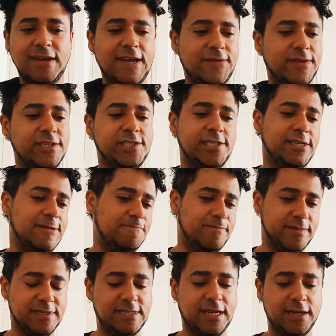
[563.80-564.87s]
And then
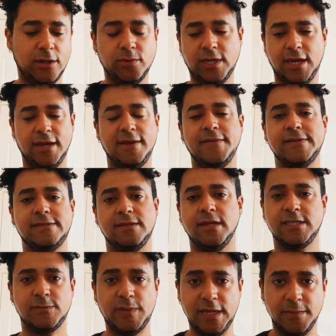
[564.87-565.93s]
she said, okay,
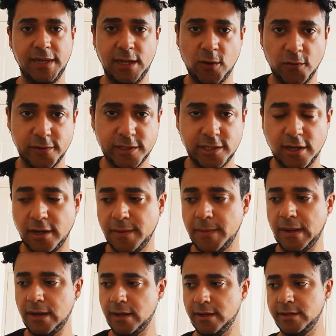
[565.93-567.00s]
it's been me all this time,
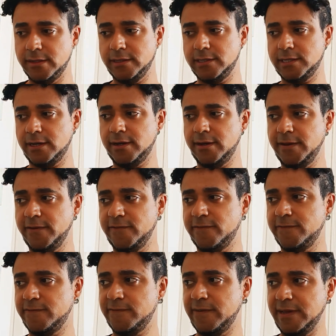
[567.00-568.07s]
and I
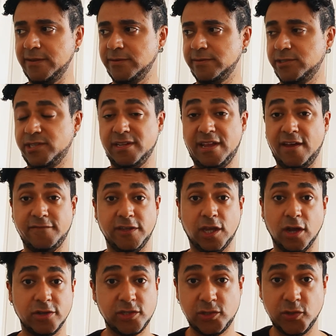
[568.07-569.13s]
didn't have the
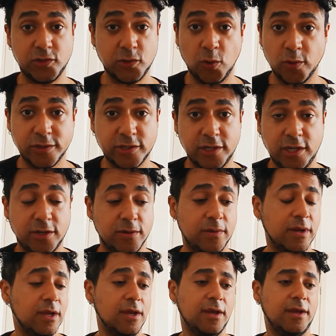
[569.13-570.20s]
guts to talk to
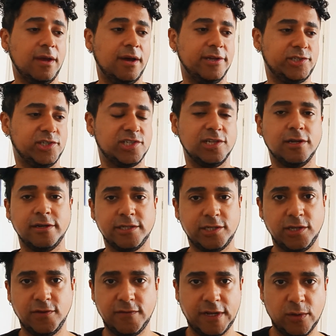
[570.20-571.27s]
you. I just lied
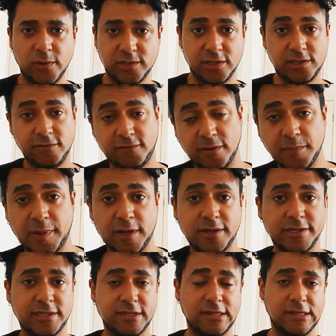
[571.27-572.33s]
to you that I was a different
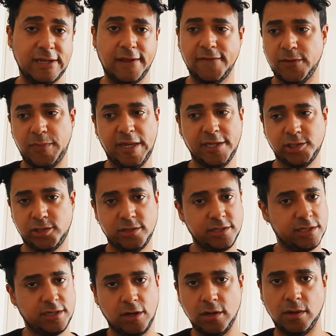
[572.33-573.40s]
person. And the
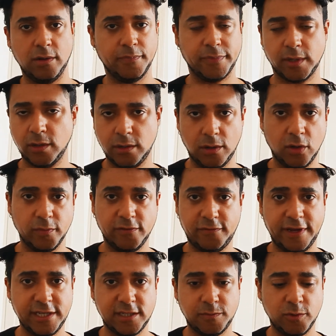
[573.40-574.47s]
pictures on the
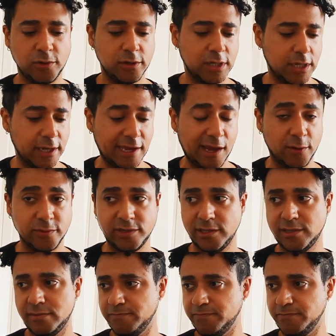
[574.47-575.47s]
Facebook account